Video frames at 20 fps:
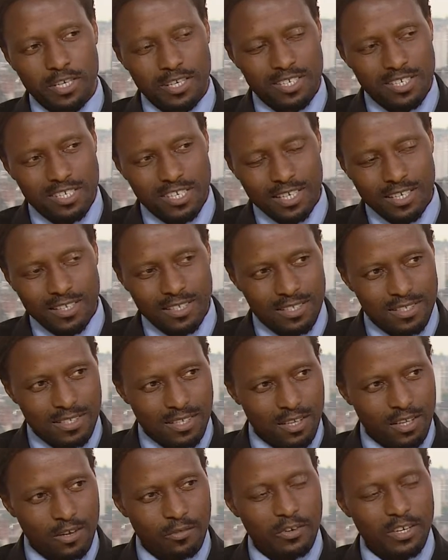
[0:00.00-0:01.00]
trained in
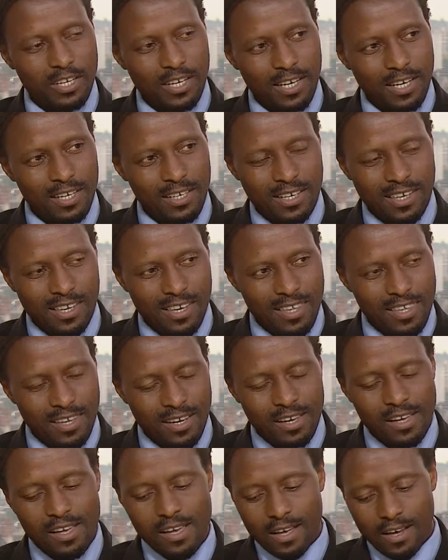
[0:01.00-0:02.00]
South Africa and Kenya
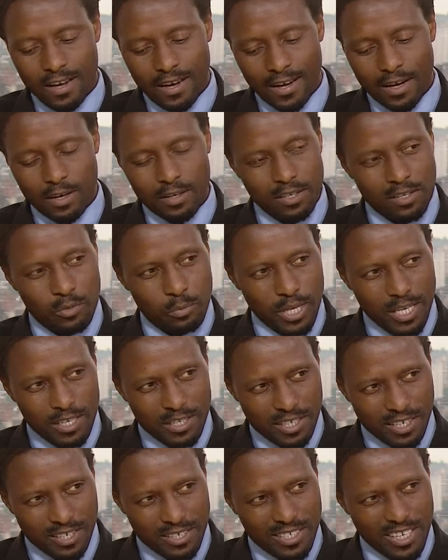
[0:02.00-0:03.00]
in
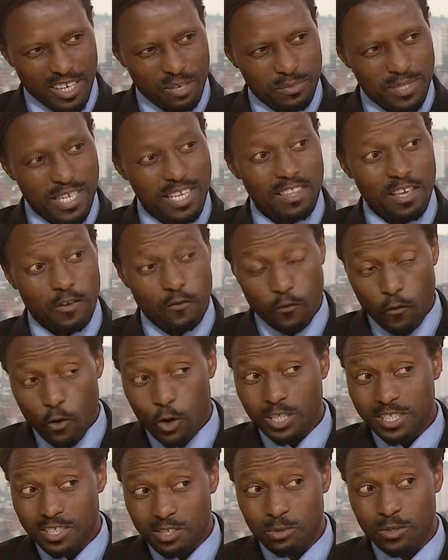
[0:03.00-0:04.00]
military terms. And they
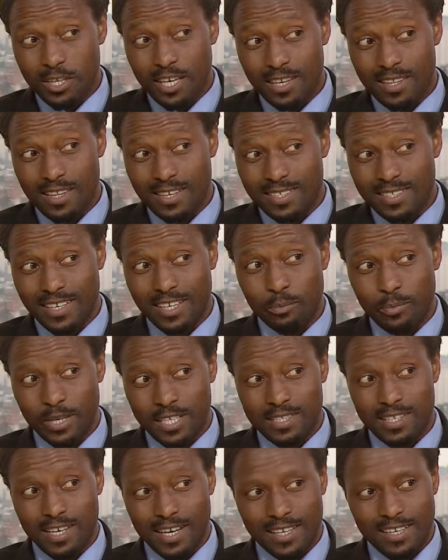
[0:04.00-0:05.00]
fought together side by
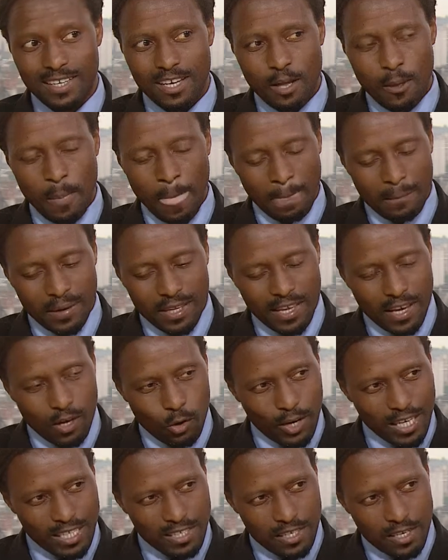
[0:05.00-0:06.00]
side. But there are
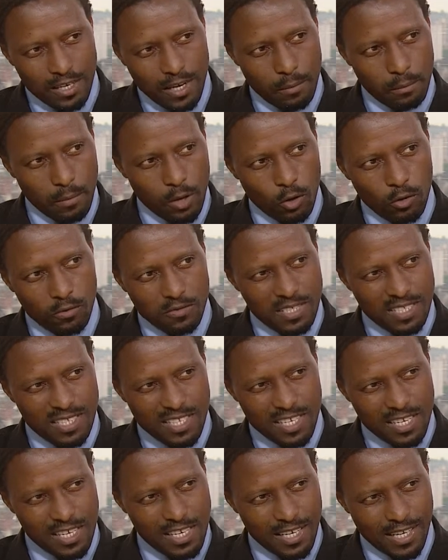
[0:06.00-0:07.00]
quite a number of
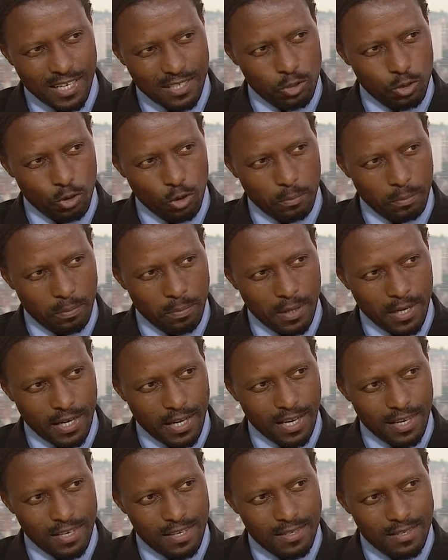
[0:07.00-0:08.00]
senior top
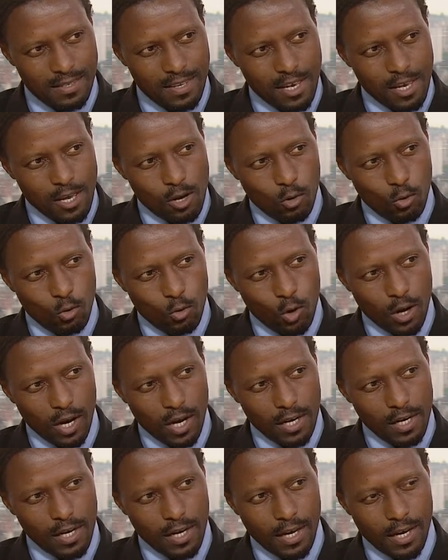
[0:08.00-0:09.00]
guys who
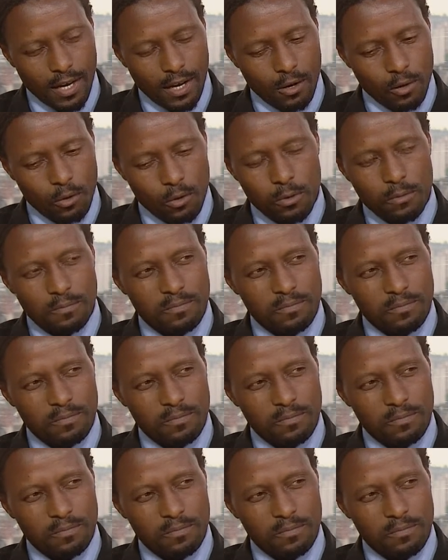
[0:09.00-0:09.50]
are now